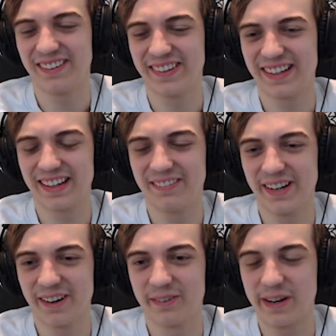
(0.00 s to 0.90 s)
I think I mean
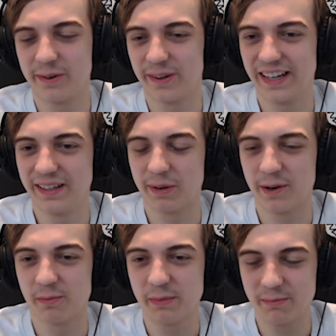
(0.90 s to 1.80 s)
I don't know if everyone had it, but I
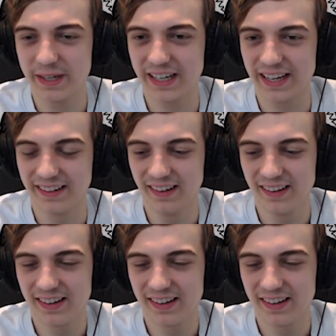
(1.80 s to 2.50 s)
know me and Miky had it.